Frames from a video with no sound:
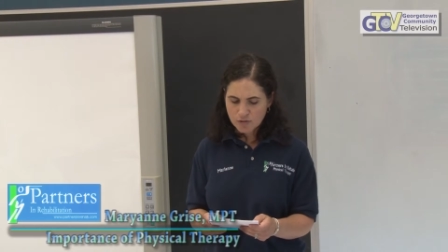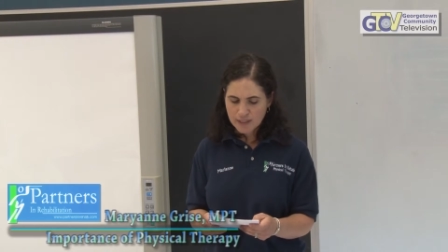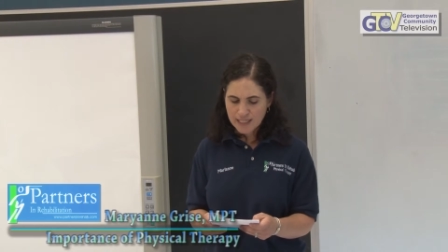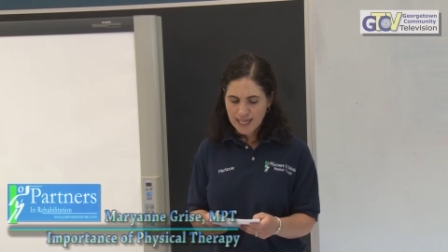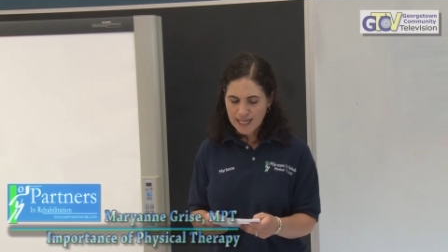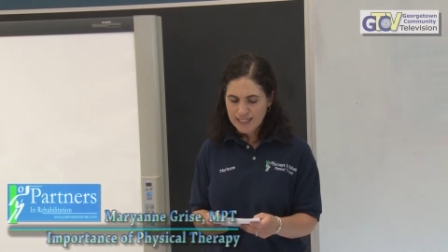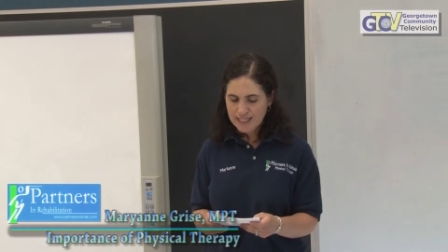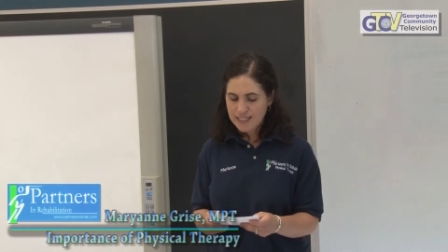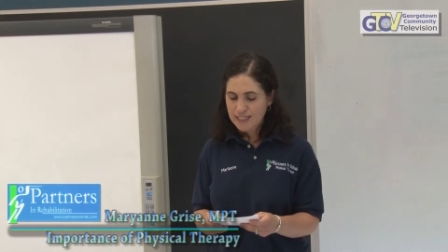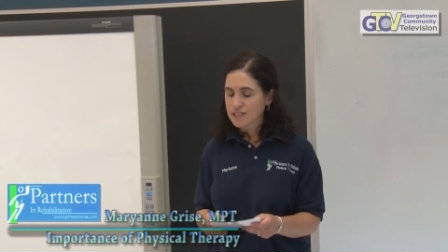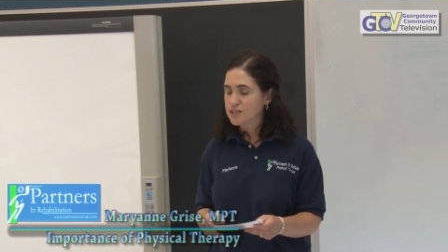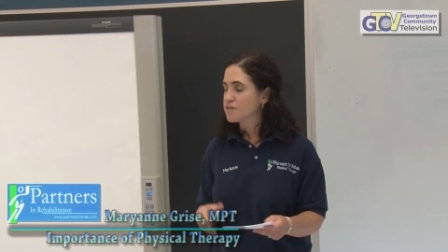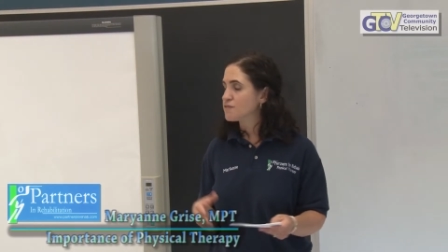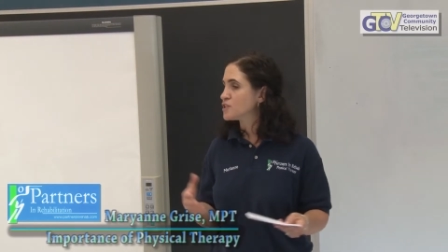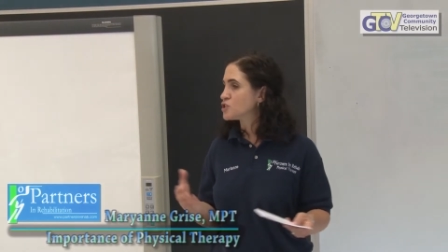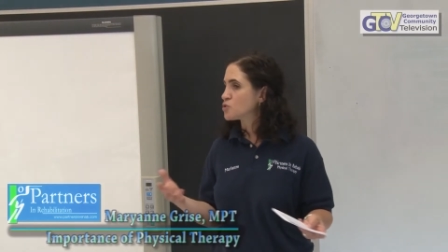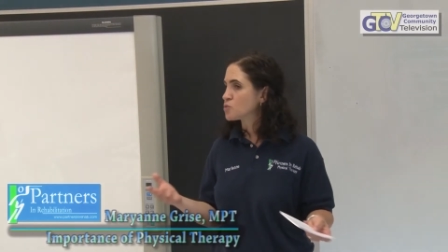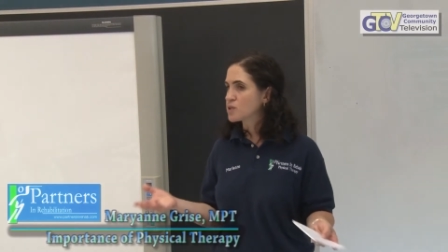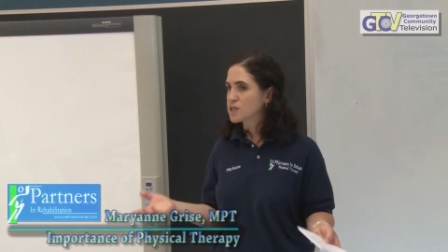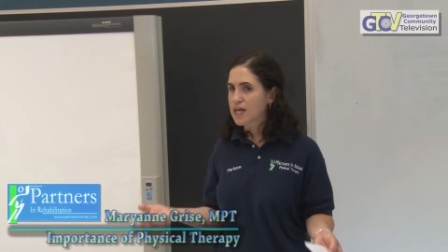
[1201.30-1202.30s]
create an
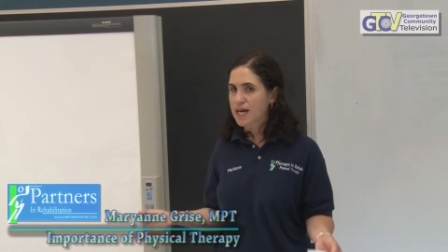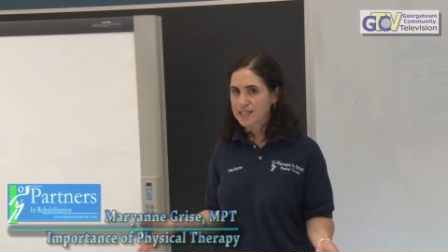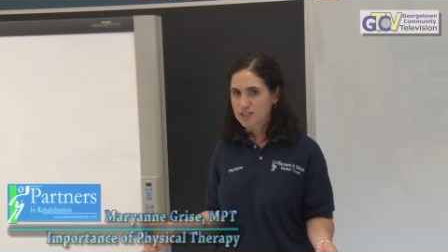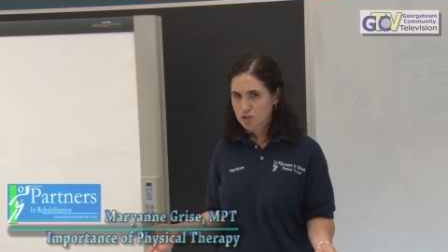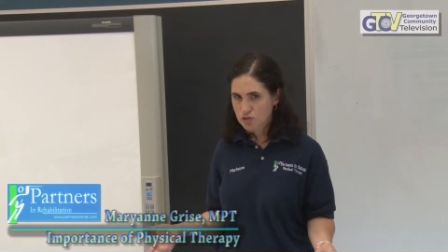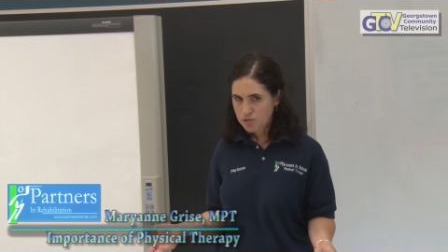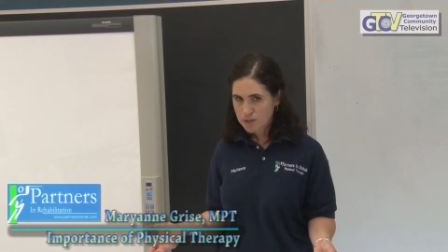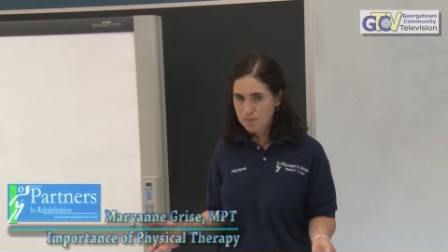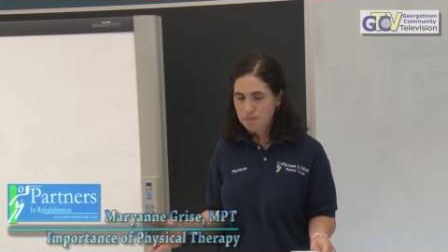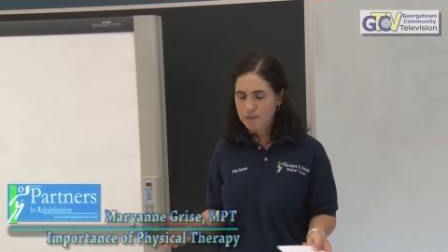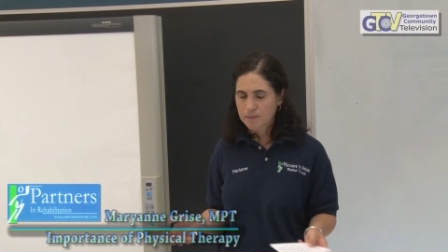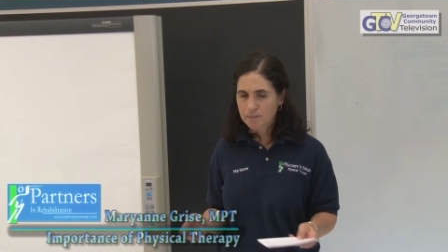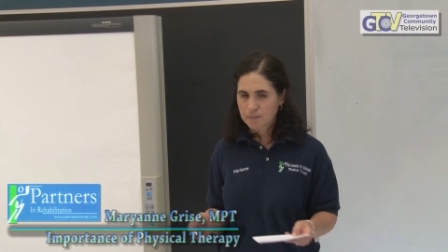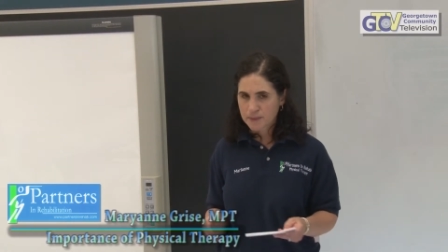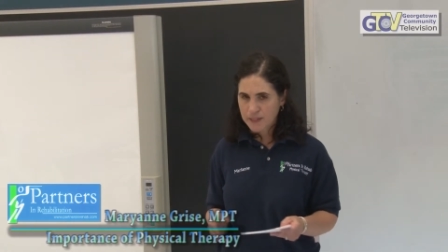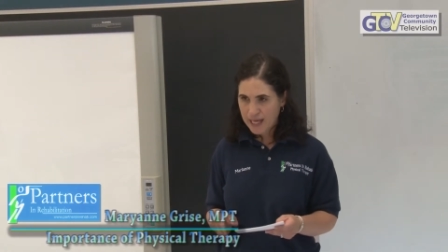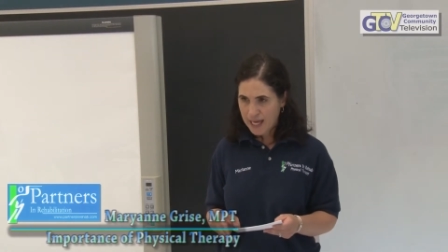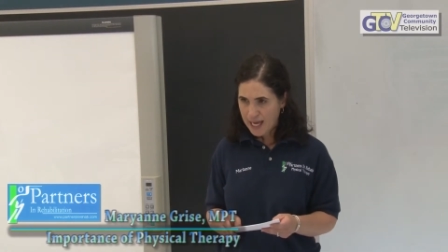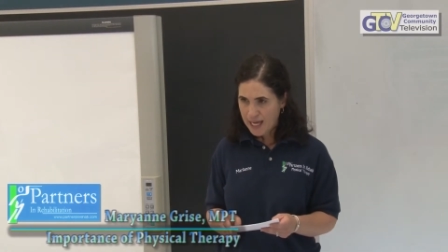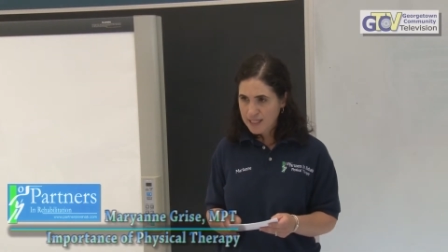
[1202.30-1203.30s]
individualized treatment
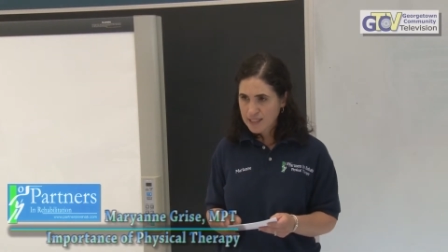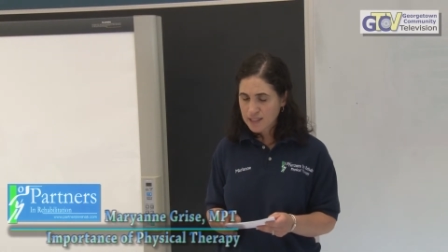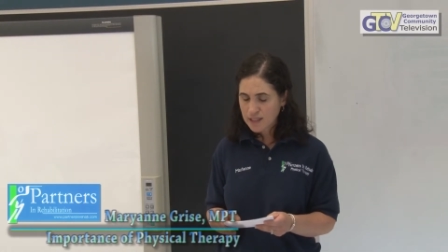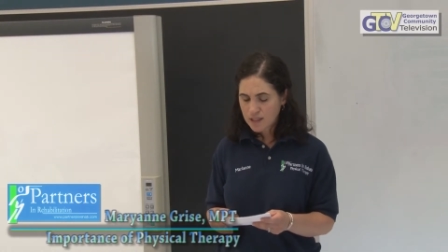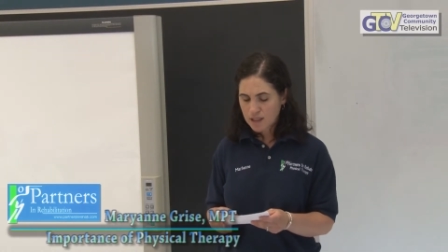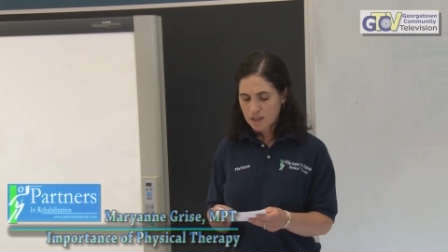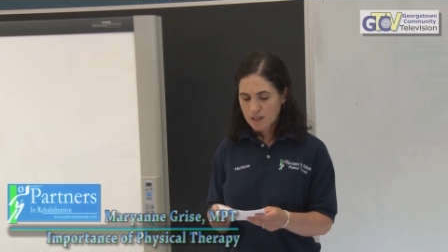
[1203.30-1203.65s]
plan.